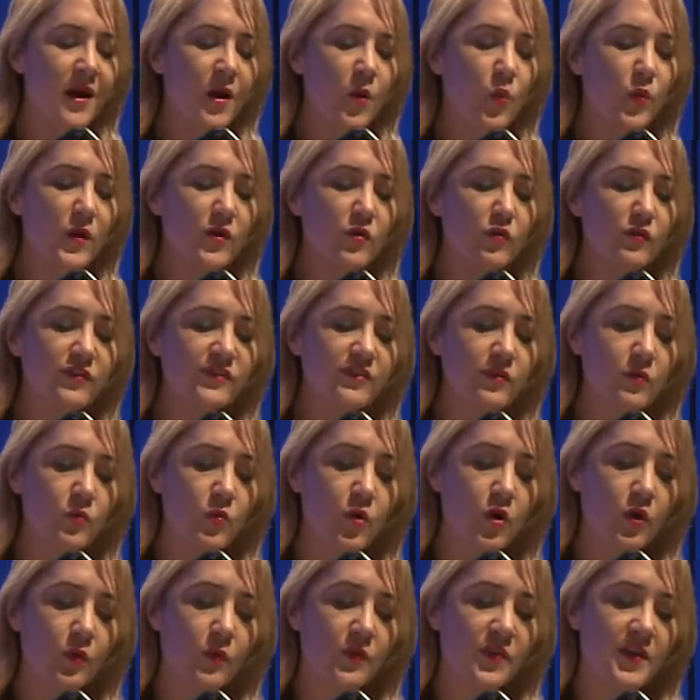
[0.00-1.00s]
We also
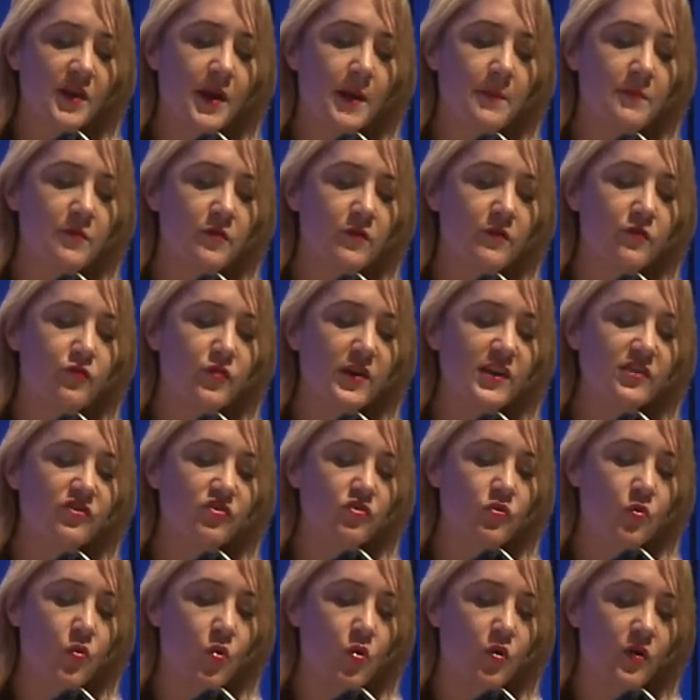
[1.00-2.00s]
work with a number of
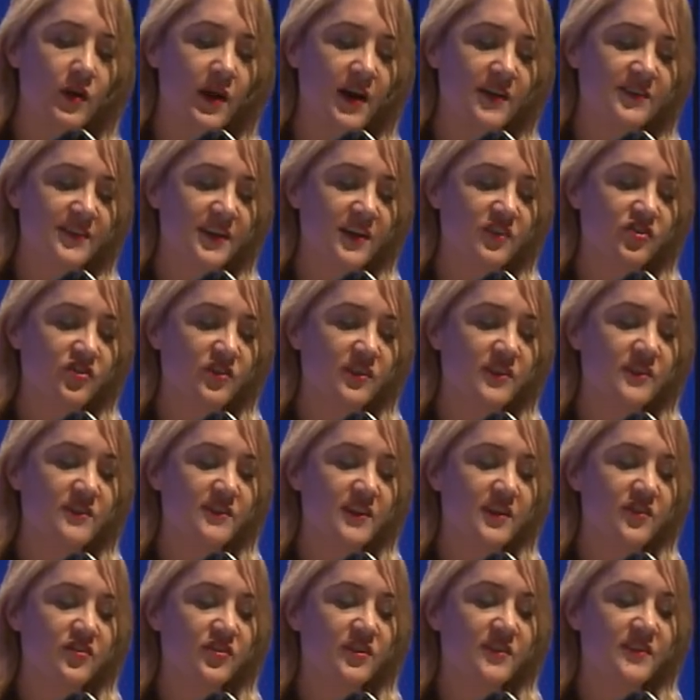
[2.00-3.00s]
regional organisations
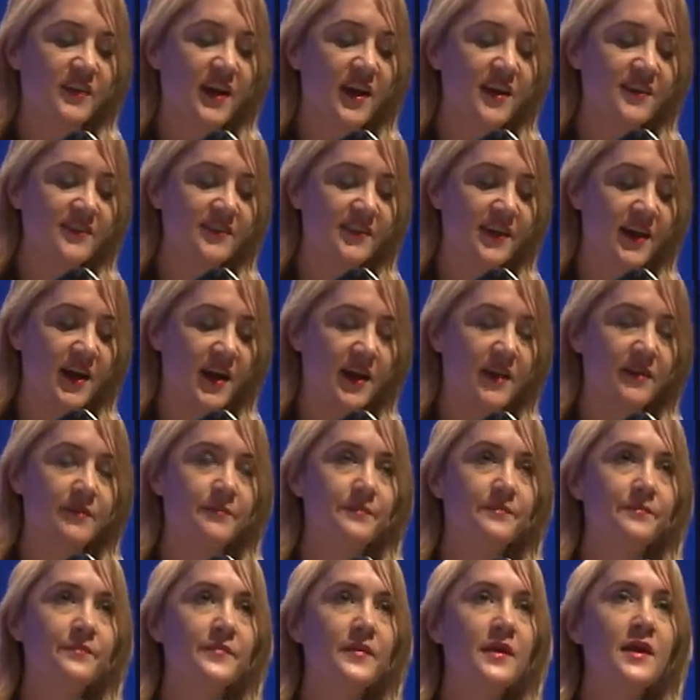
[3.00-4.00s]
such as ASEAN,
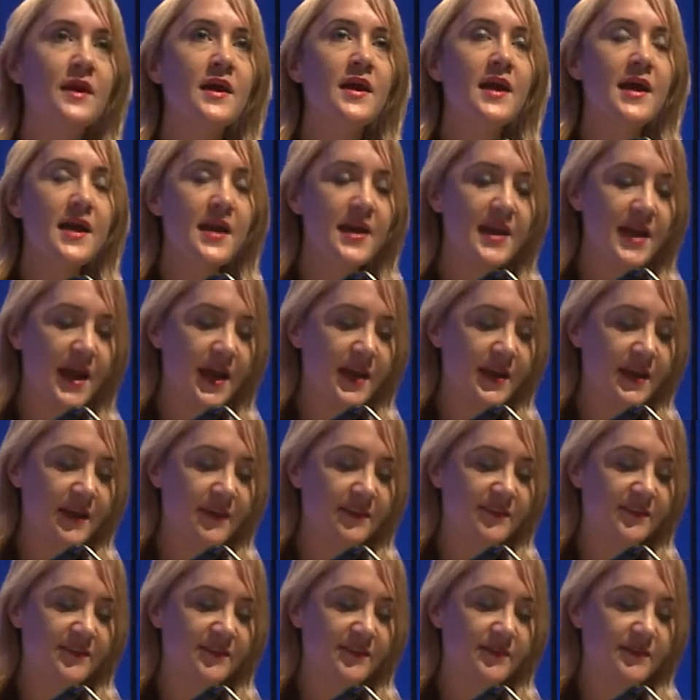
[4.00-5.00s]

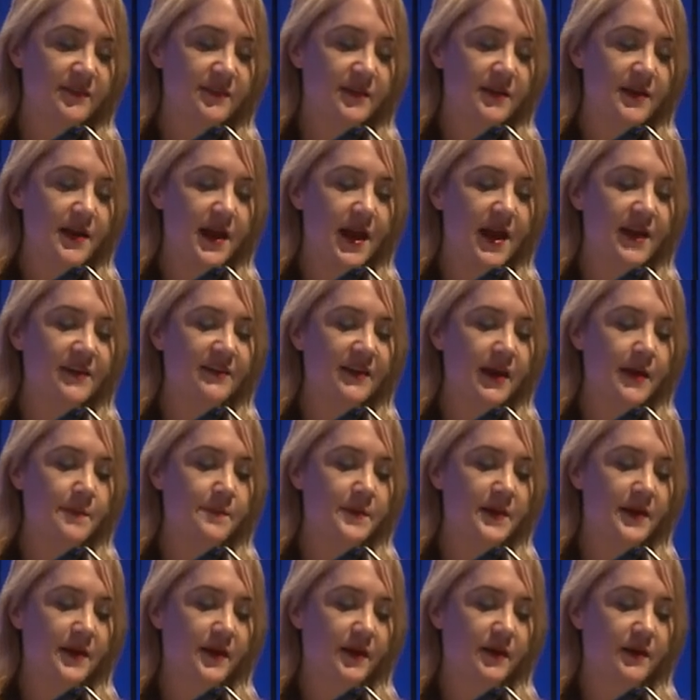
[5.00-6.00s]
EAS and
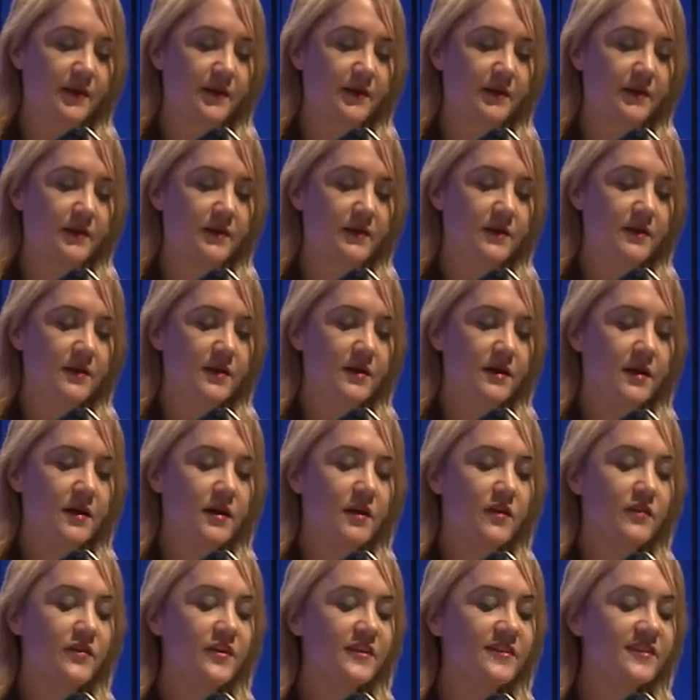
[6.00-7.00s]
APEC.
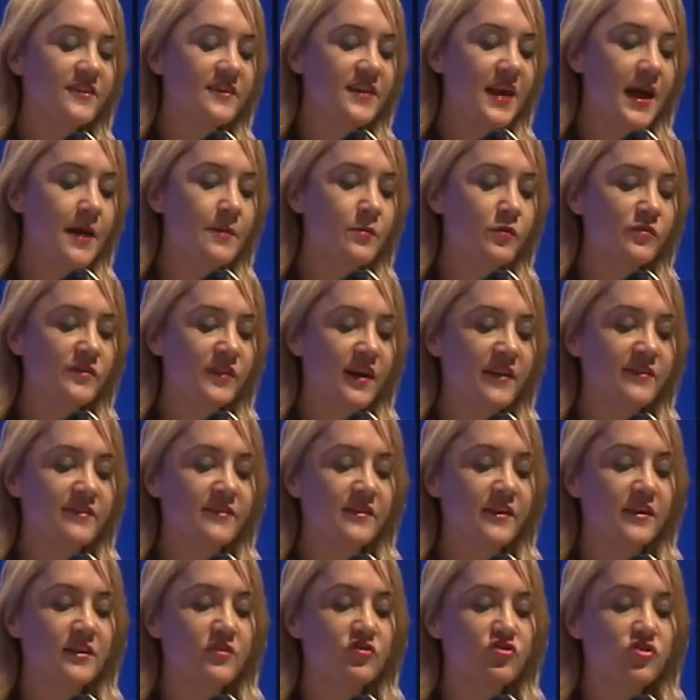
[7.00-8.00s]
This enables us
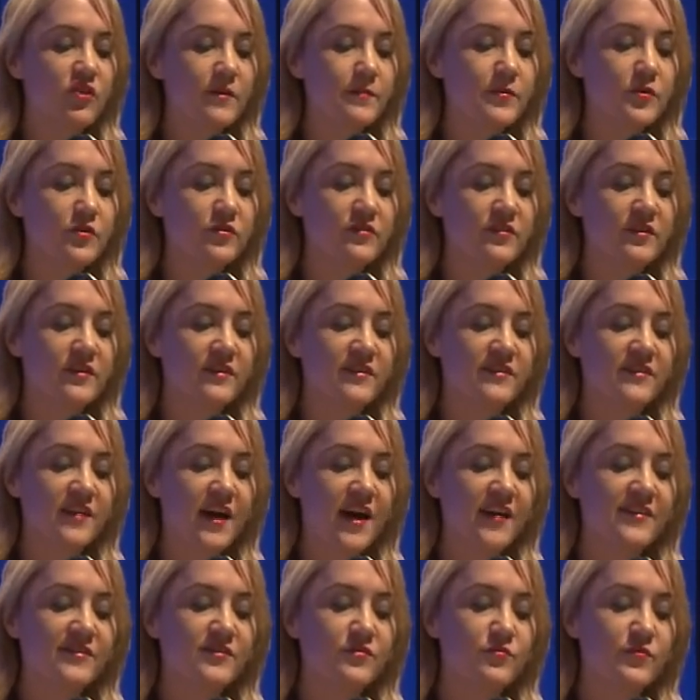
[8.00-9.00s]
to contribute to
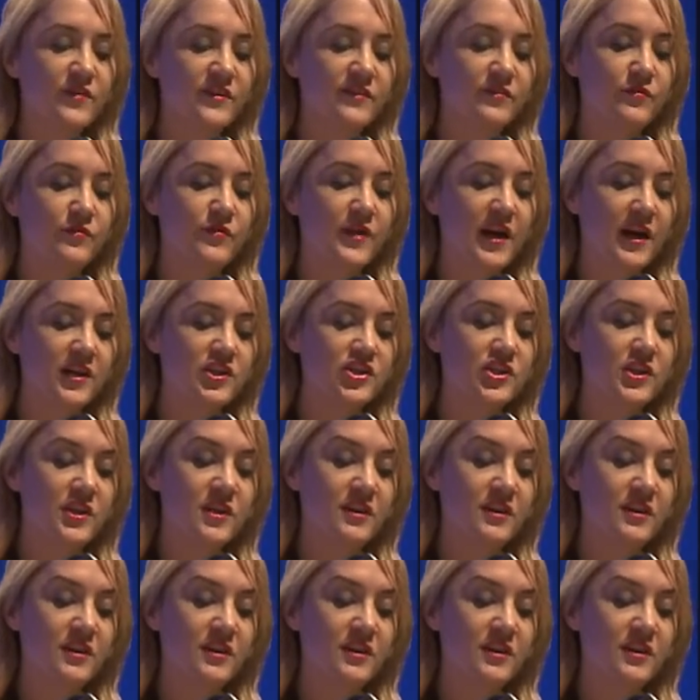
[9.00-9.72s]
disaster risk reduction